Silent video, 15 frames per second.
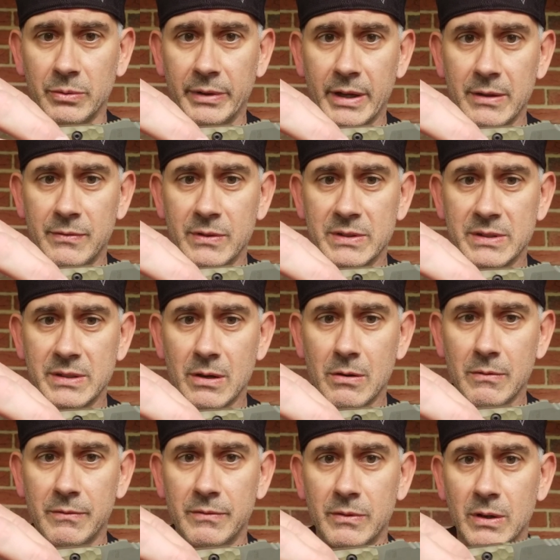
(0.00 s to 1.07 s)
knife
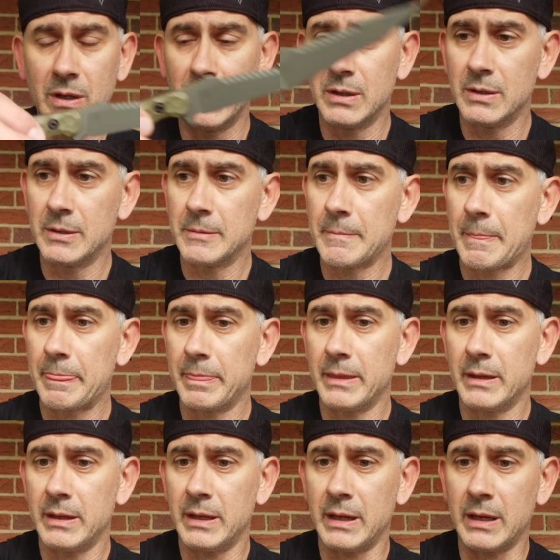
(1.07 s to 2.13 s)
itself,
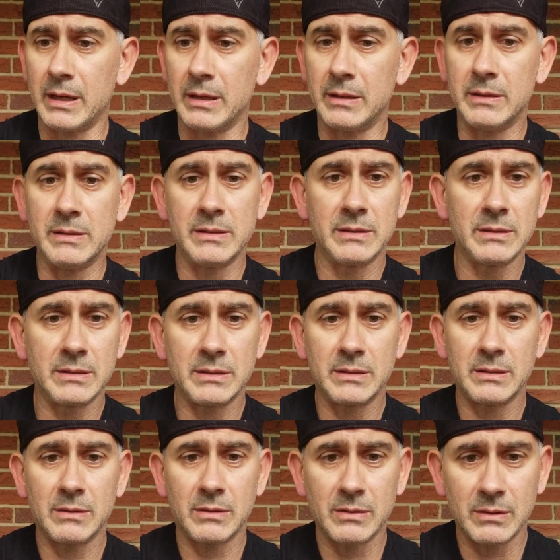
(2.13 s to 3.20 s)
and
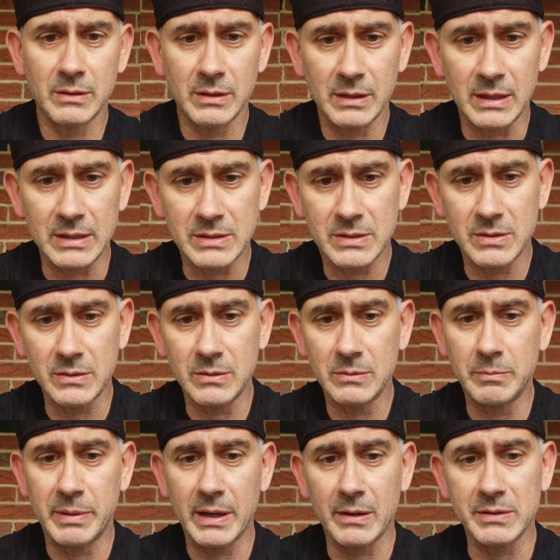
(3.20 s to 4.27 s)
it too
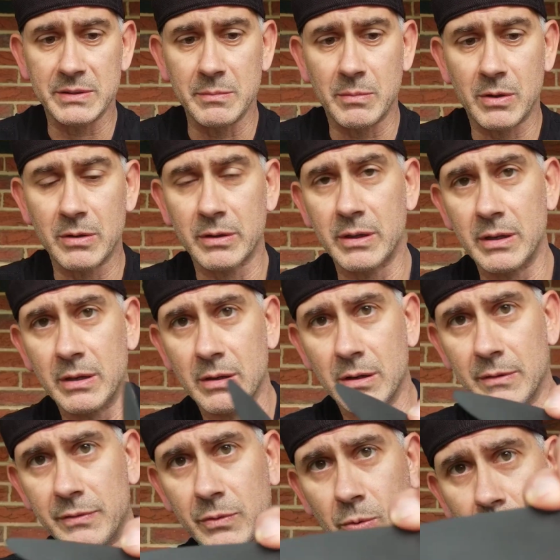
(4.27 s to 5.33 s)
bears the marking
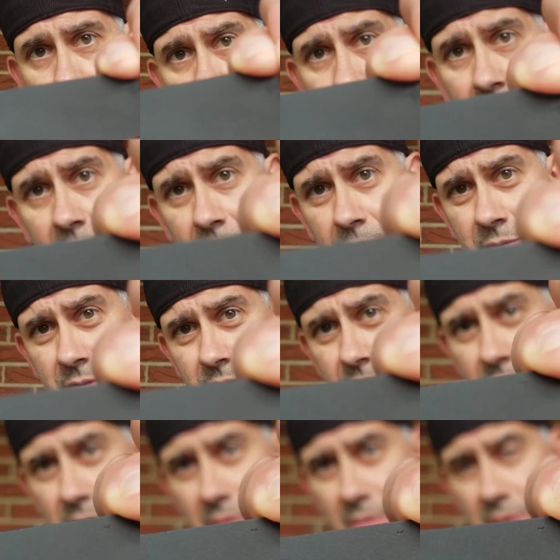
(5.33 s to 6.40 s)
of Toor knives
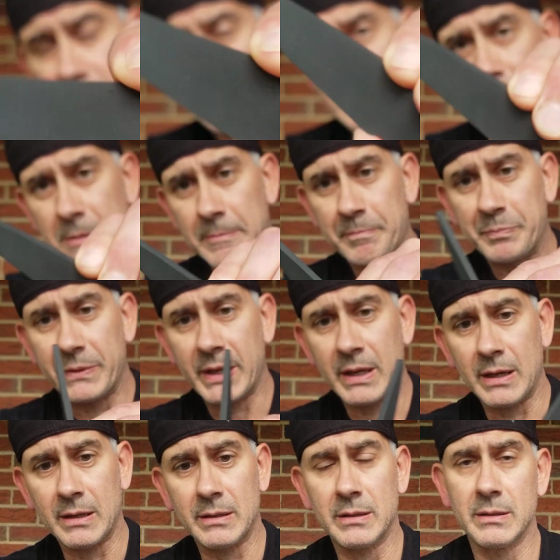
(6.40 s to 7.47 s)

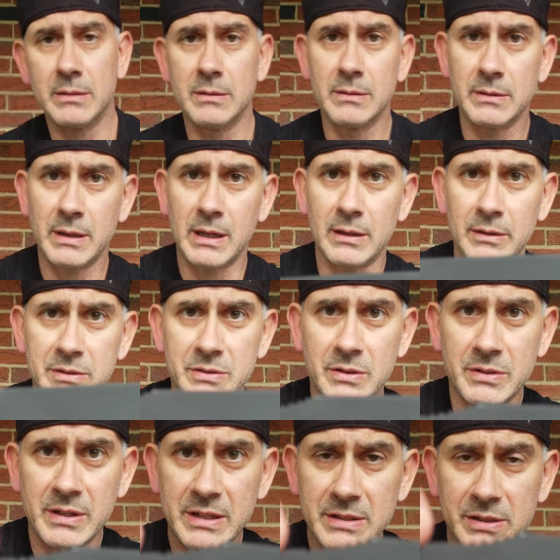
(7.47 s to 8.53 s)
and Haley
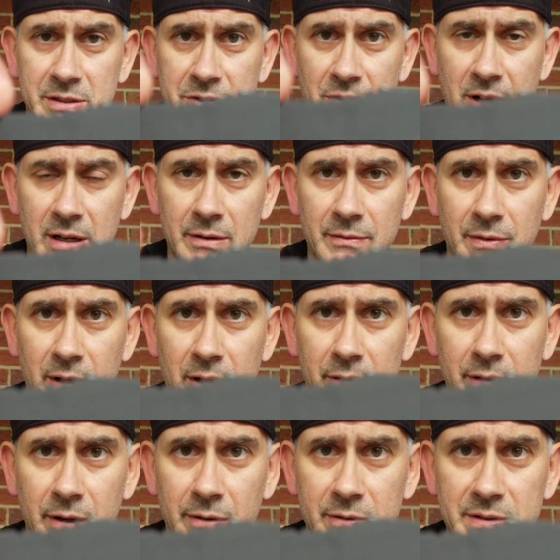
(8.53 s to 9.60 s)
Strategic's Dragonfly
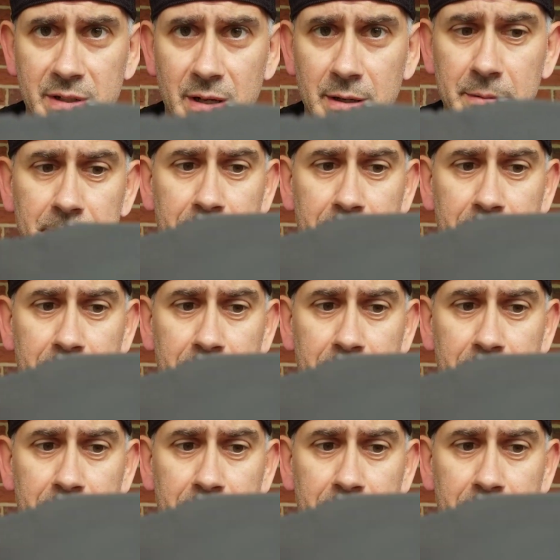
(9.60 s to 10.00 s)
on the other side.